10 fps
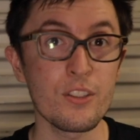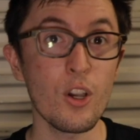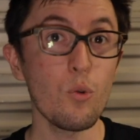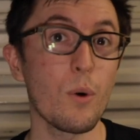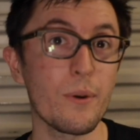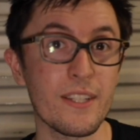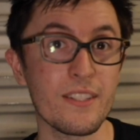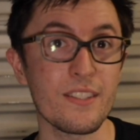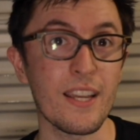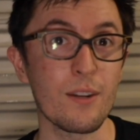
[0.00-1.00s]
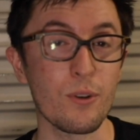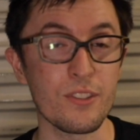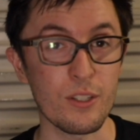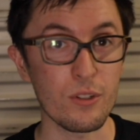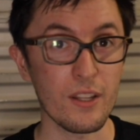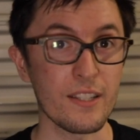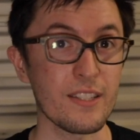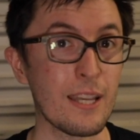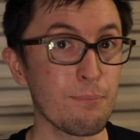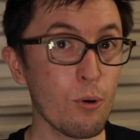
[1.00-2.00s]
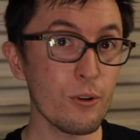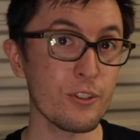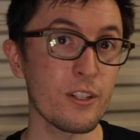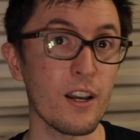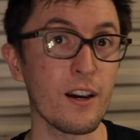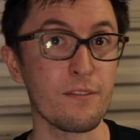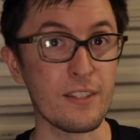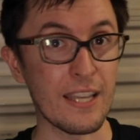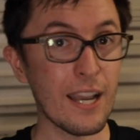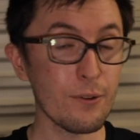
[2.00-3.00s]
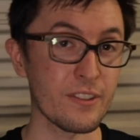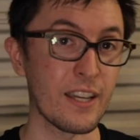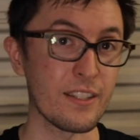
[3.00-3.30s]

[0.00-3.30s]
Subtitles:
So what we did instead was utilize a portion of the house